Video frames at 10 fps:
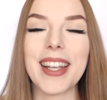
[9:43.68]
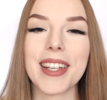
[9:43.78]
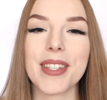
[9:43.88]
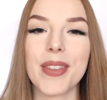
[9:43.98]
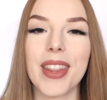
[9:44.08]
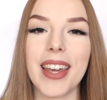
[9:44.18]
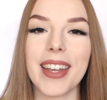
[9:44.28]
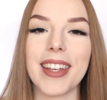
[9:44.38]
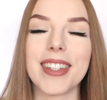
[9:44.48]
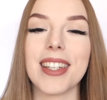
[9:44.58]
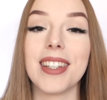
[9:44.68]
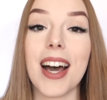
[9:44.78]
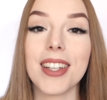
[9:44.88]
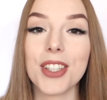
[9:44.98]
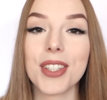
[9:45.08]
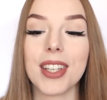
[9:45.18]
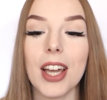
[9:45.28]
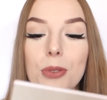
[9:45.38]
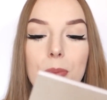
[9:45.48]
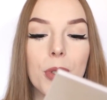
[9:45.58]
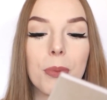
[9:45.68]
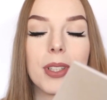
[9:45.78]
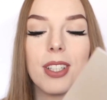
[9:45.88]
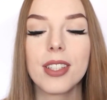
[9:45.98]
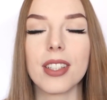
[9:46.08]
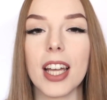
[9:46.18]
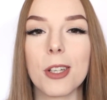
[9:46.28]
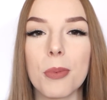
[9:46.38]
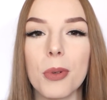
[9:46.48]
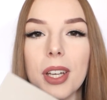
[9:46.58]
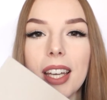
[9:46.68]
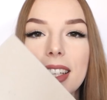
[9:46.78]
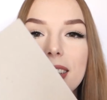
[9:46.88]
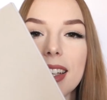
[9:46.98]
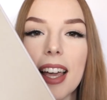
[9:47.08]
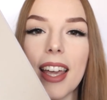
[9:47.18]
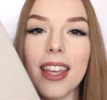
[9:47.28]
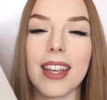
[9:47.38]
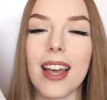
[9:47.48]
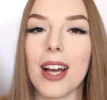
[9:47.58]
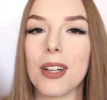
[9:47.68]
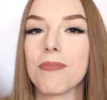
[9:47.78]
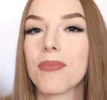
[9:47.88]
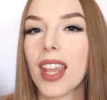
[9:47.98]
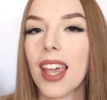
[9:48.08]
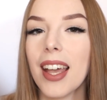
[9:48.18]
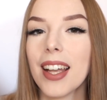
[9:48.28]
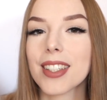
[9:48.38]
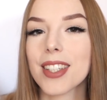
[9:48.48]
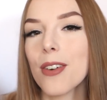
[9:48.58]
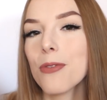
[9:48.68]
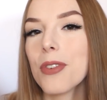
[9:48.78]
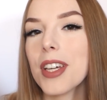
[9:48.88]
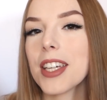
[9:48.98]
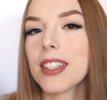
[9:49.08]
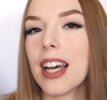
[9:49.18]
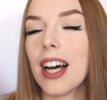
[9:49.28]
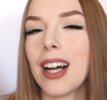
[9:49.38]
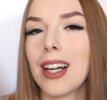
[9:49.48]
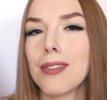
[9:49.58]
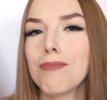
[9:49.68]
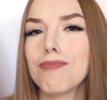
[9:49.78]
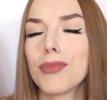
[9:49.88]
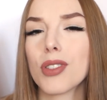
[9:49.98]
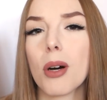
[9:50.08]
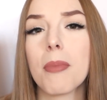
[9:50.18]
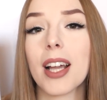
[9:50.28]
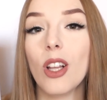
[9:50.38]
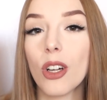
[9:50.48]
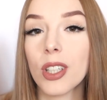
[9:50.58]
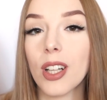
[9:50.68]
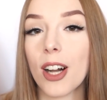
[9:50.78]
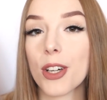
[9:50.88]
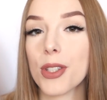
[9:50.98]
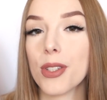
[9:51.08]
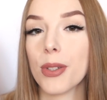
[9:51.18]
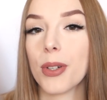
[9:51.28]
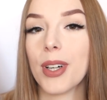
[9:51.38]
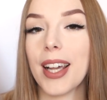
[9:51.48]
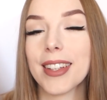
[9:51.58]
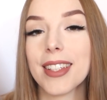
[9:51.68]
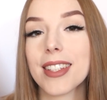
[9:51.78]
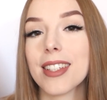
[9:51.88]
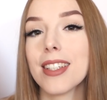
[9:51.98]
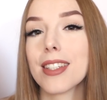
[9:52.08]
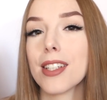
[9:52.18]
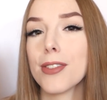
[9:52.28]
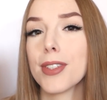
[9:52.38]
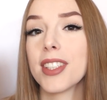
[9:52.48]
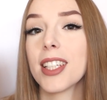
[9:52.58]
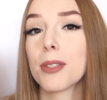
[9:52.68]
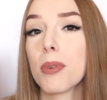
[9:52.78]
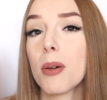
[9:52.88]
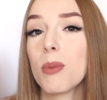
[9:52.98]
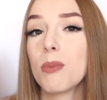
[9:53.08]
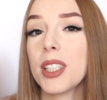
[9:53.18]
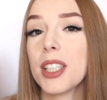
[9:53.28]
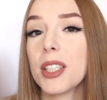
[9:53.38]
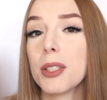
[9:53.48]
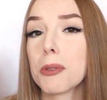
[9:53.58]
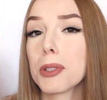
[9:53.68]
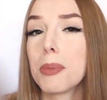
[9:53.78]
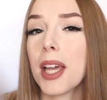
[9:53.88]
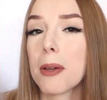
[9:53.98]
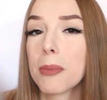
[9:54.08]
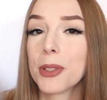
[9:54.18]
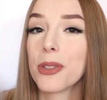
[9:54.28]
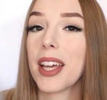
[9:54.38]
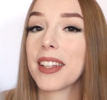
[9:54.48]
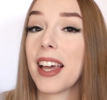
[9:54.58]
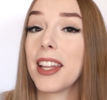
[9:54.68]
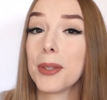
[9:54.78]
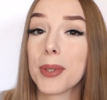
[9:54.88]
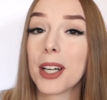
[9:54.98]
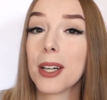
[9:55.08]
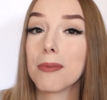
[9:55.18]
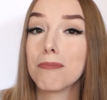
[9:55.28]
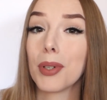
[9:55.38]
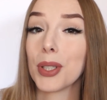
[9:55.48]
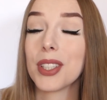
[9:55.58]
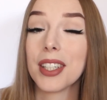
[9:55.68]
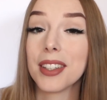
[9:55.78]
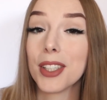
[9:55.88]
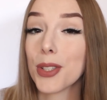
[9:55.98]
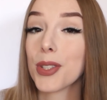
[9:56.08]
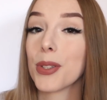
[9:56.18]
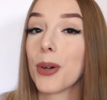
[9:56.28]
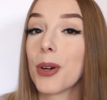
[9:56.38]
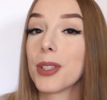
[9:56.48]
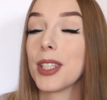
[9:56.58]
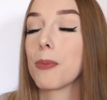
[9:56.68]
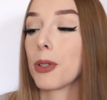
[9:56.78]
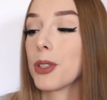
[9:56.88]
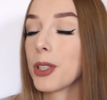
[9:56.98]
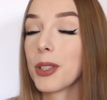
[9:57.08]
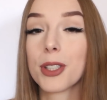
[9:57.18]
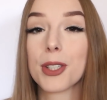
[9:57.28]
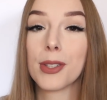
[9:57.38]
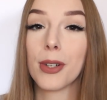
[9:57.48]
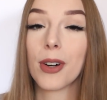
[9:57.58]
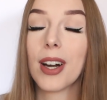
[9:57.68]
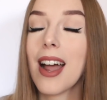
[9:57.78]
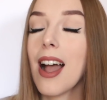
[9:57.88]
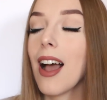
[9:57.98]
next thing is another sketchbook, but this sketchbook is a something from my local art store, and this is something that probably you won't be able to get anywhere but in this store, this particular store.